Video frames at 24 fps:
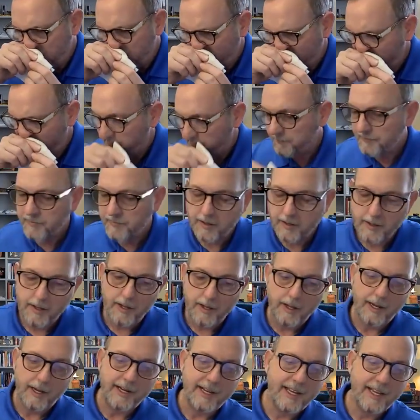Whew.
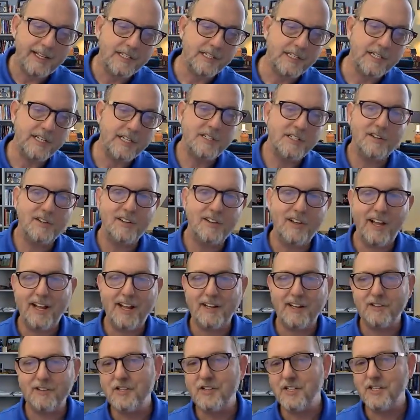Again, seasonal
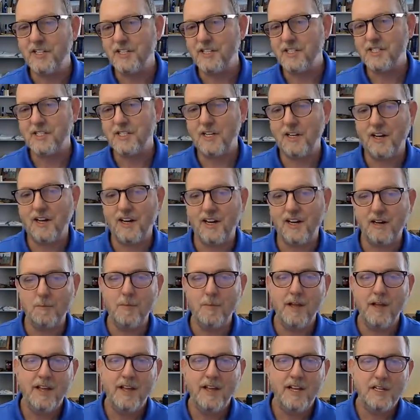allergies.
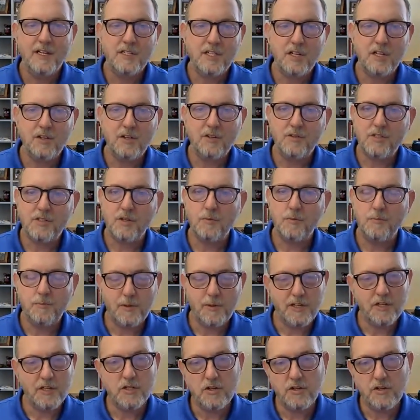So
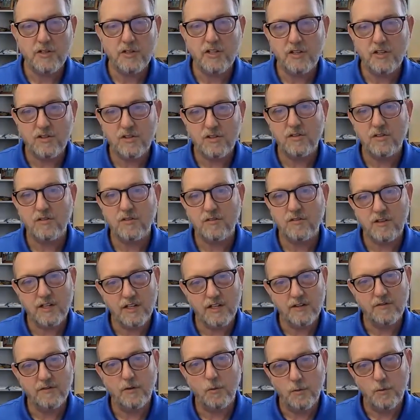be sure you're
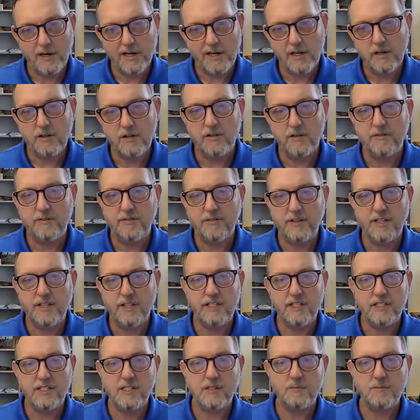kind of aware of
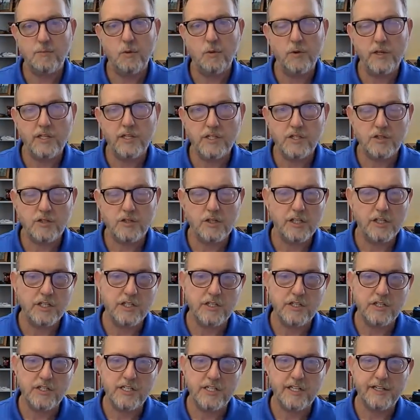these point
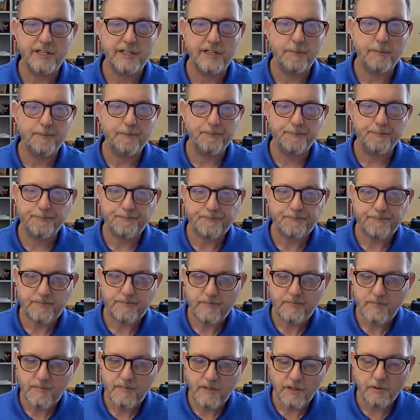structures here.
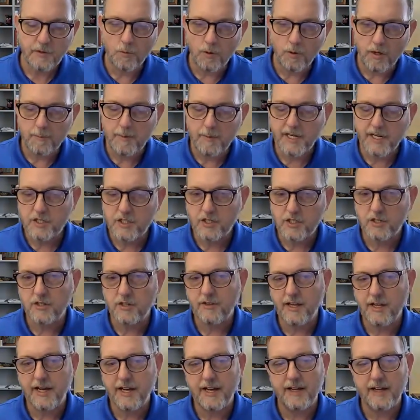You want to make
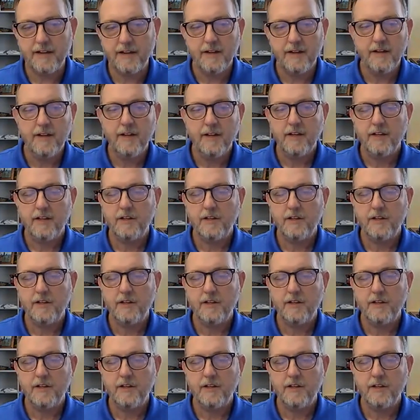sure that